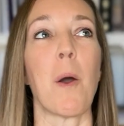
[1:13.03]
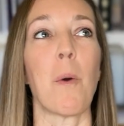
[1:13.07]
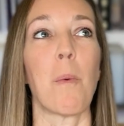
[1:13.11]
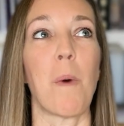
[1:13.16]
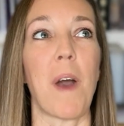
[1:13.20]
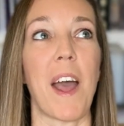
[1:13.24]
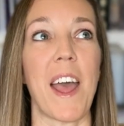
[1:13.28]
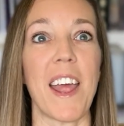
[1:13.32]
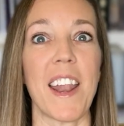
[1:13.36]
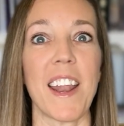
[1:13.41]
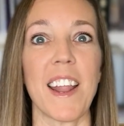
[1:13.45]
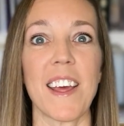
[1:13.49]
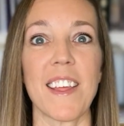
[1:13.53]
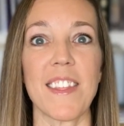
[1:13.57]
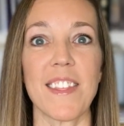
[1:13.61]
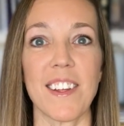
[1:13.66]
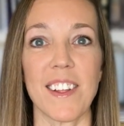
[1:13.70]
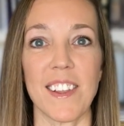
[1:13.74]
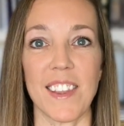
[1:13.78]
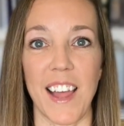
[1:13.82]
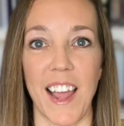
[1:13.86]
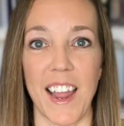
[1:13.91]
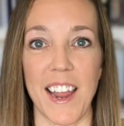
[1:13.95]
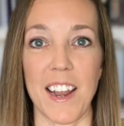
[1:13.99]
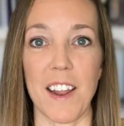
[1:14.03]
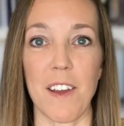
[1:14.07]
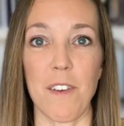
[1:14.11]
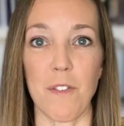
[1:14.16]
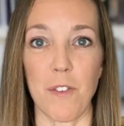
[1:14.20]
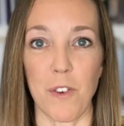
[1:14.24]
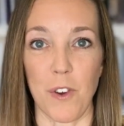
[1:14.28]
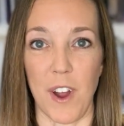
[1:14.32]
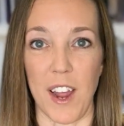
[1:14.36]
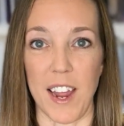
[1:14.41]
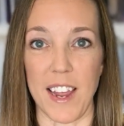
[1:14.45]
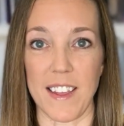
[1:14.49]
When the light
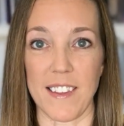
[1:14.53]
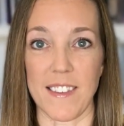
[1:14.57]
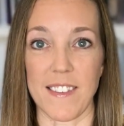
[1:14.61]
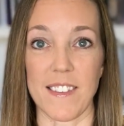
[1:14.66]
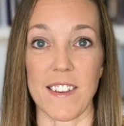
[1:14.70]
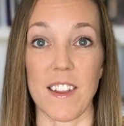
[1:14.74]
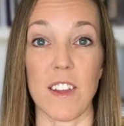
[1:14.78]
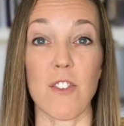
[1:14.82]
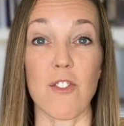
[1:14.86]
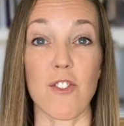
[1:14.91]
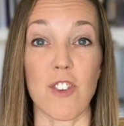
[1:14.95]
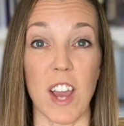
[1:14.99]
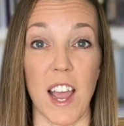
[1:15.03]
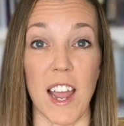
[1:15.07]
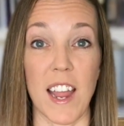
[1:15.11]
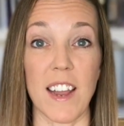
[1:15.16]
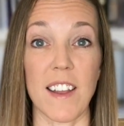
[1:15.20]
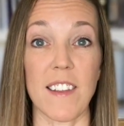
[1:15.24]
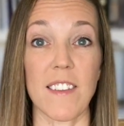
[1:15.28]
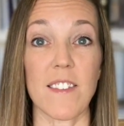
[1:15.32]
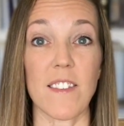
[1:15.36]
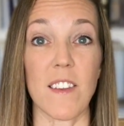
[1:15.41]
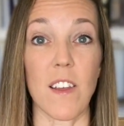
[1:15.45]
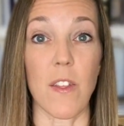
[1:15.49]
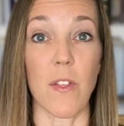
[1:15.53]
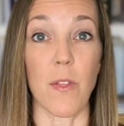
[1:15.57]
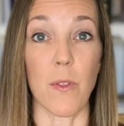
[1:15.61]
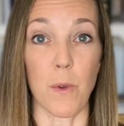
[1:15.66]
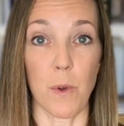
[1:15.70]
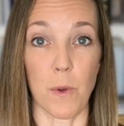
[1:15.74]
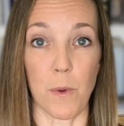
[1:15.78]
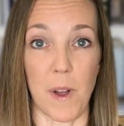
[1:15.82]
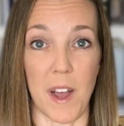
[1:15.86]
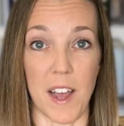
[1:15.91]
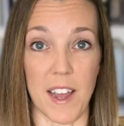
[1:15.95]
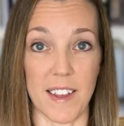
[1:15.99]
of Christ shines
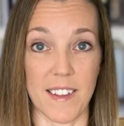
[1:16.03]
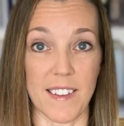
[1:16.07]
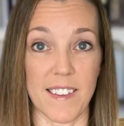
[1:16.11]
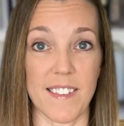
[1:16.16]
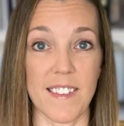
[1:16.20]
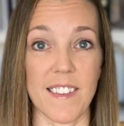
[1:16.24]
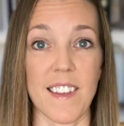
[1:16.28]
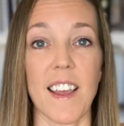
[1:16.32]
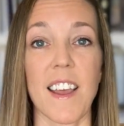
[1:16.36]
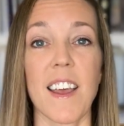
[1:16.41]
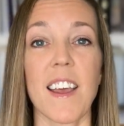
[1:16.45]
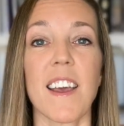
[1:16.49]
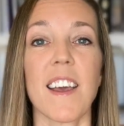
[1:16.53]
through us,